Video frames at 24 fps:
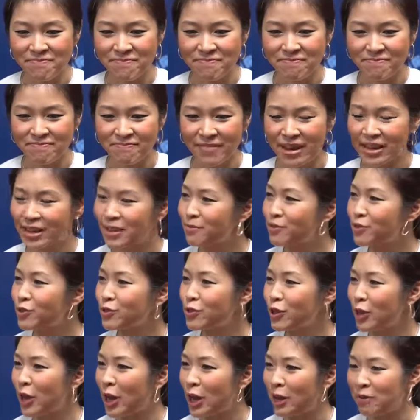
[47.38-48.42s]
my name is
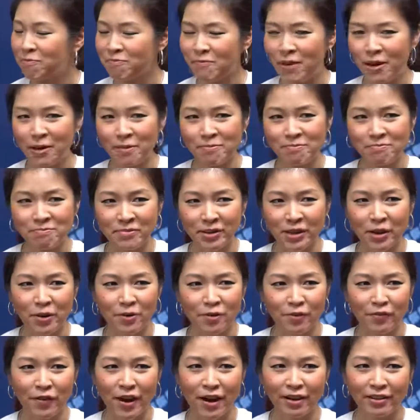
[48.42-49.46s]
Qing. I'm
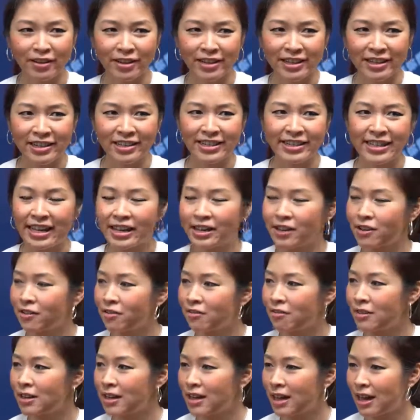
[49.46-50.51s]
co-founder and CEO
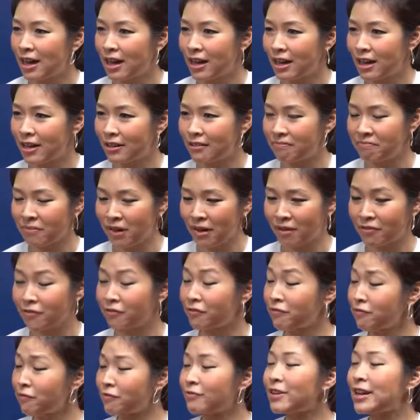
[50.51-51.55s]
of
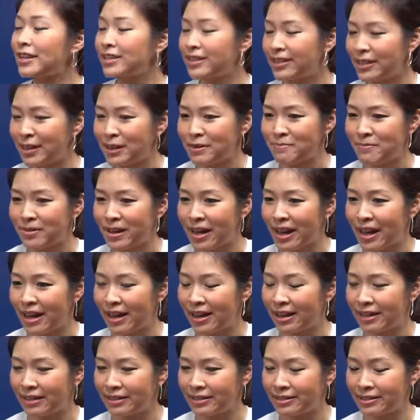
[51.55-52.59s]
Redsip,
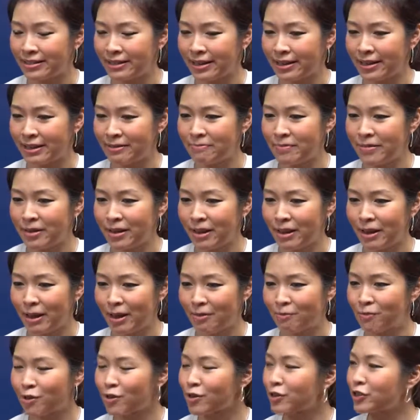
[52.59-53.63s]
and I'm
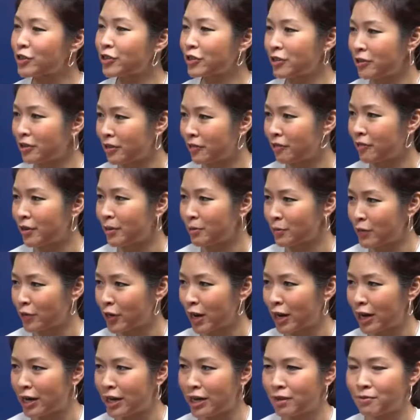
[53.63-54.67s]
originally from
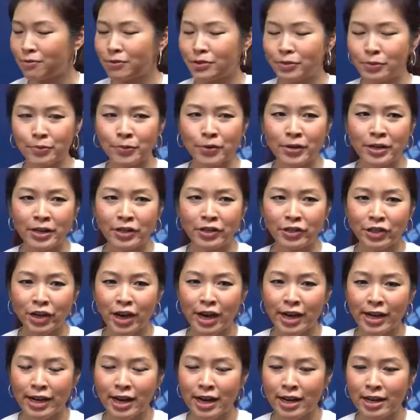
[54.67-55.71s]
China. Was born in
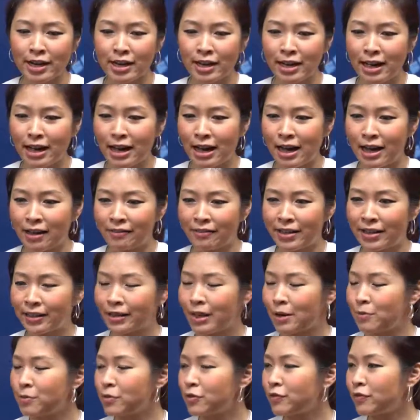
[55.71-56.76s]
China. Then I
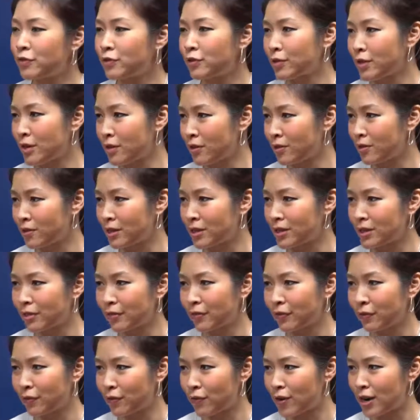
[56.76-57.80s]
moved to the U.S.
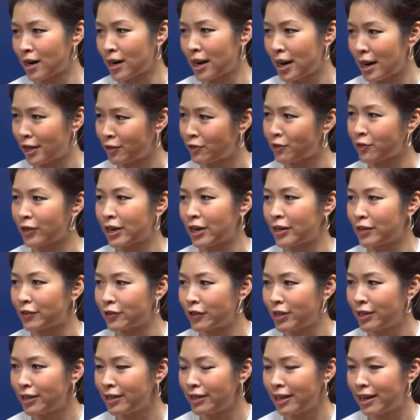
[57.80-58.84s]
for
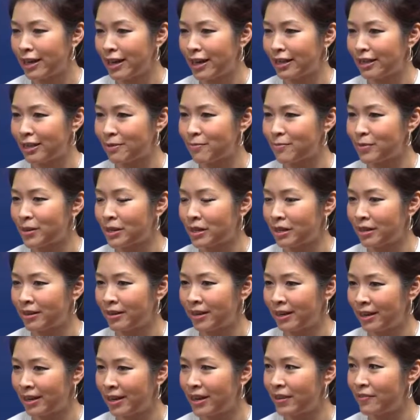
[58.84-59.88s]
education, and then been
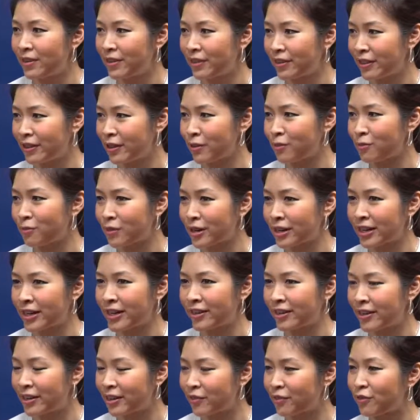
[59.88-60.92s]
living there, working
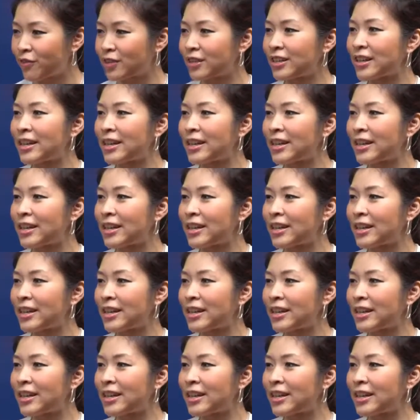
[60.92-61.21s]
there for the